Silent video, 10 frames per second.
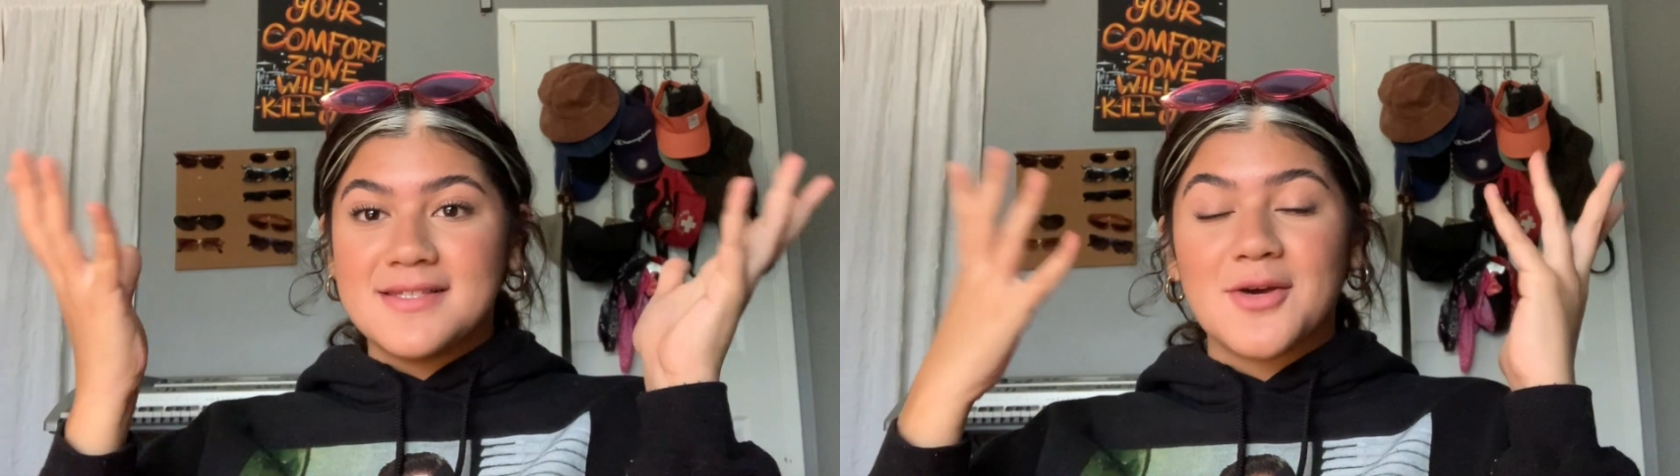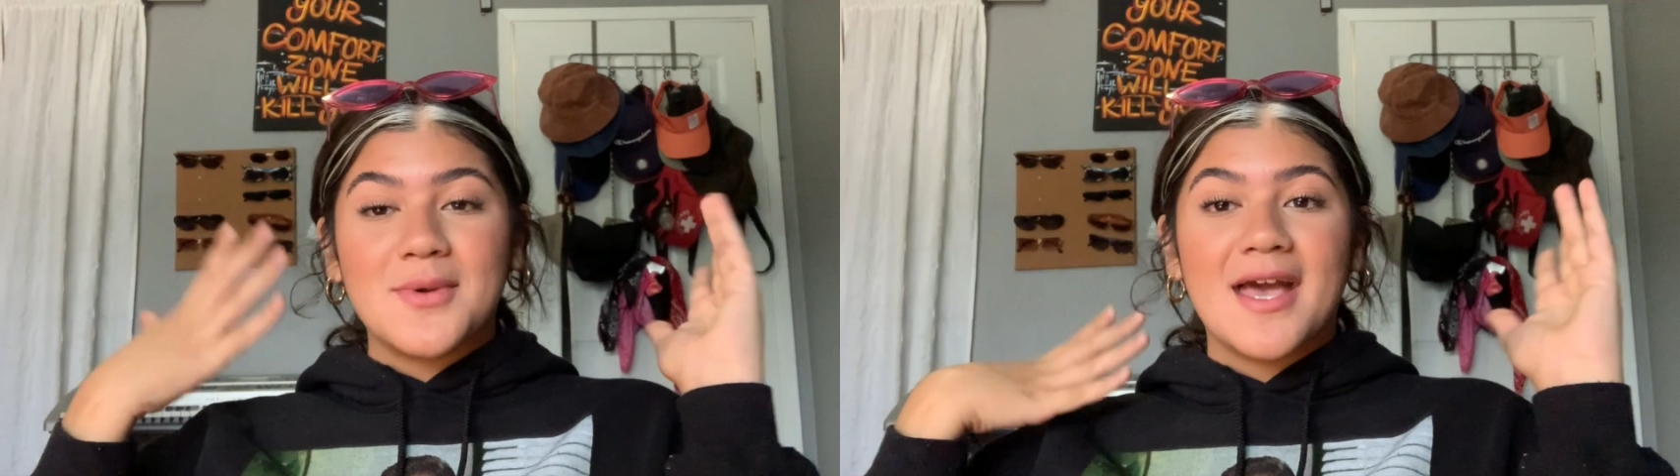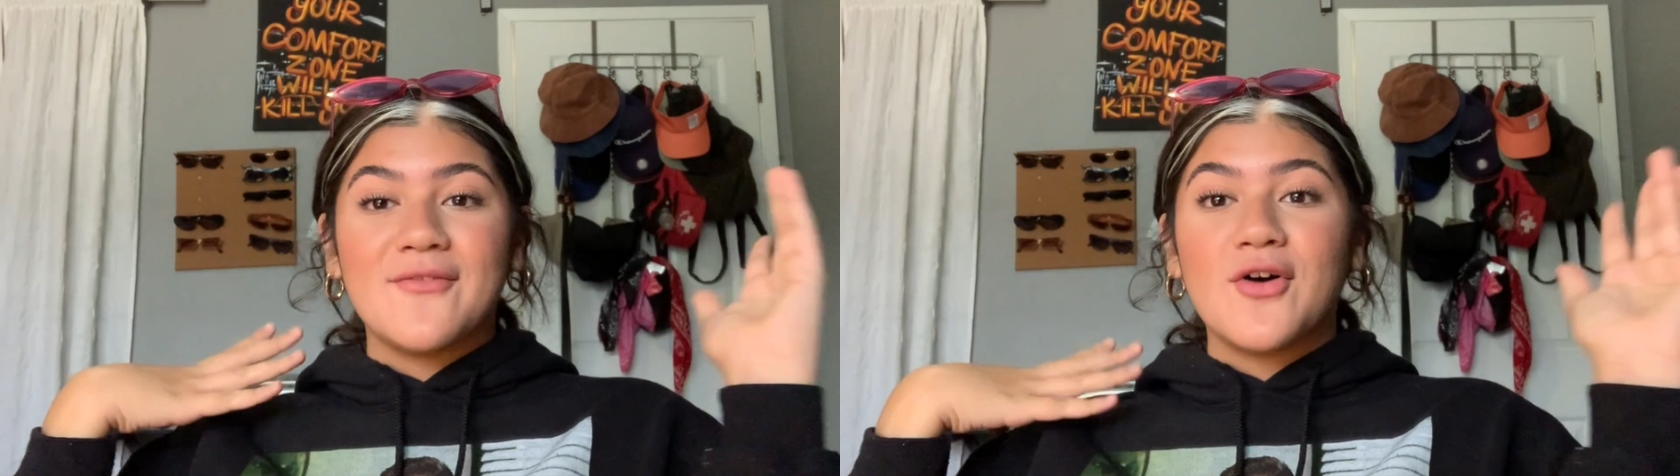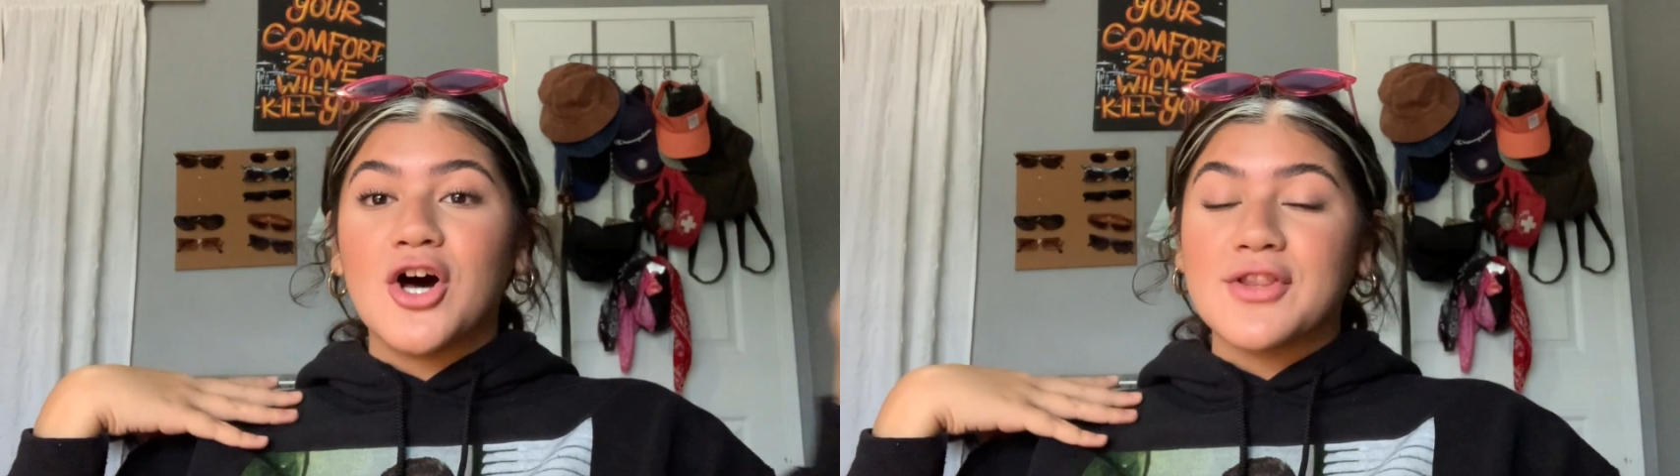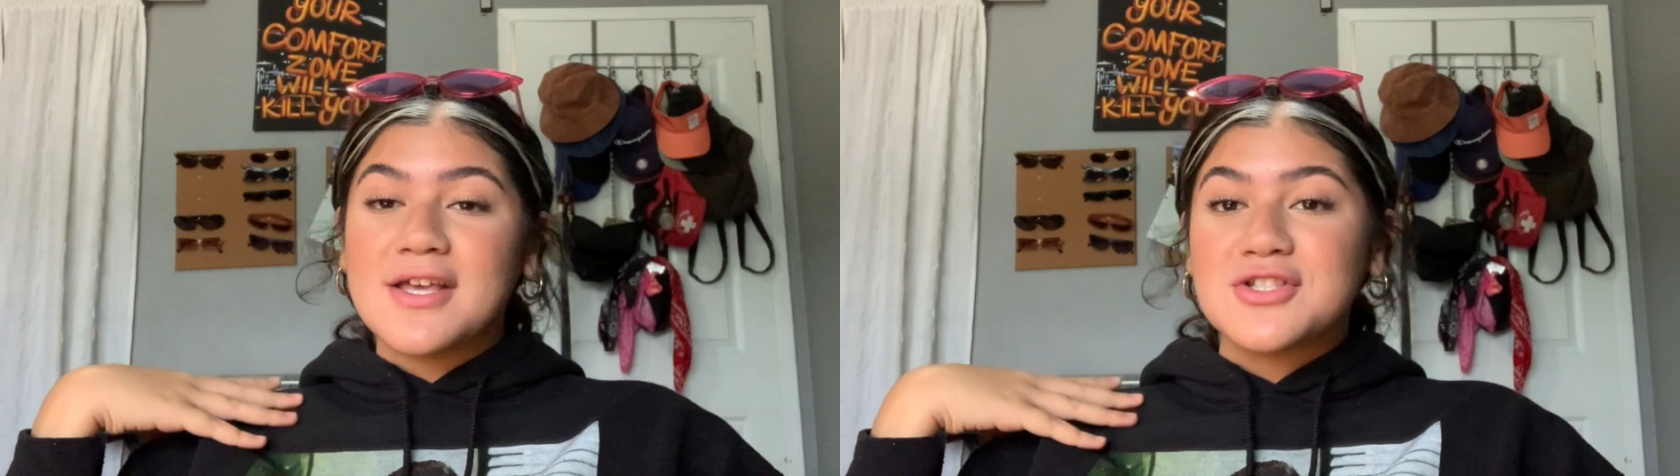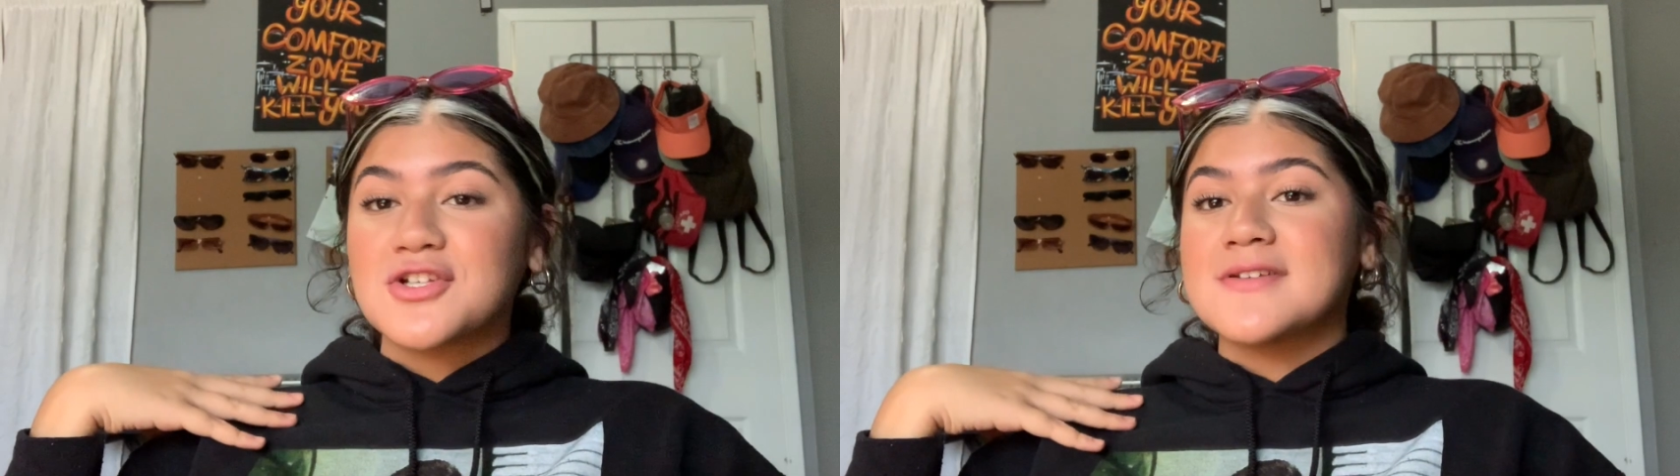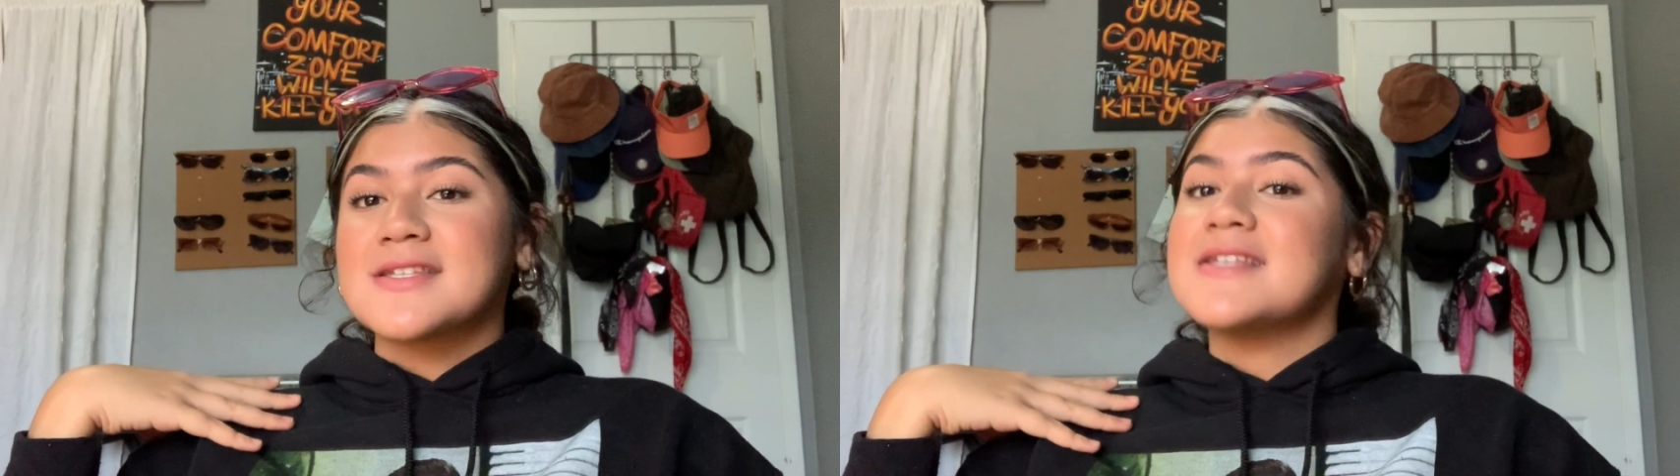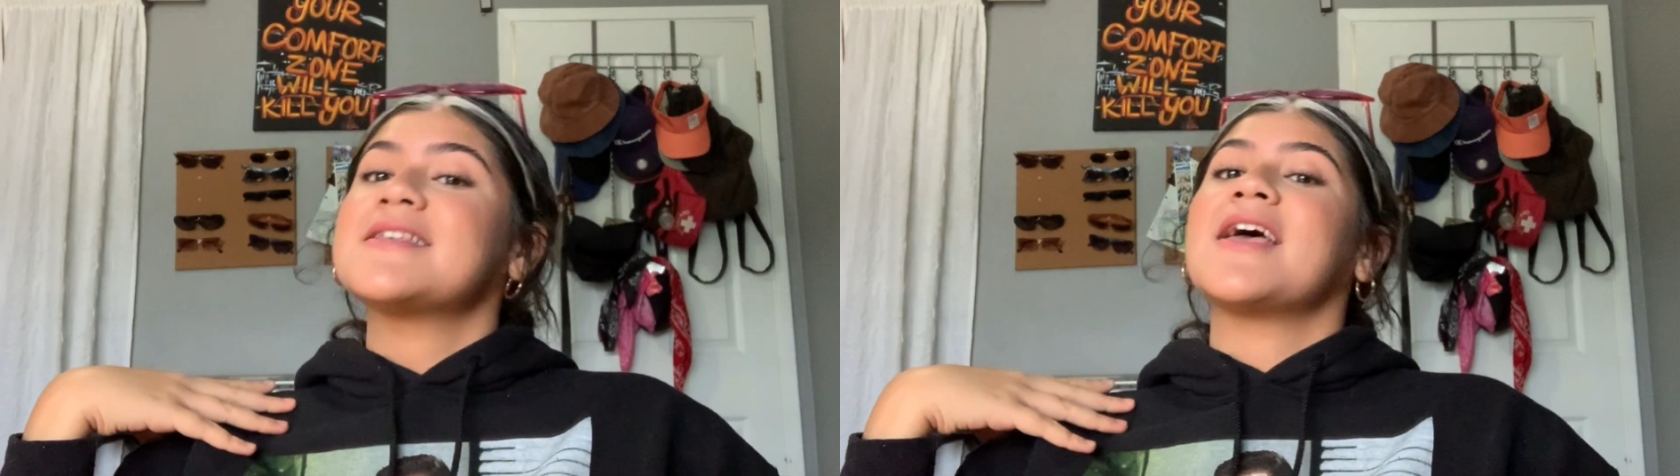that we have online services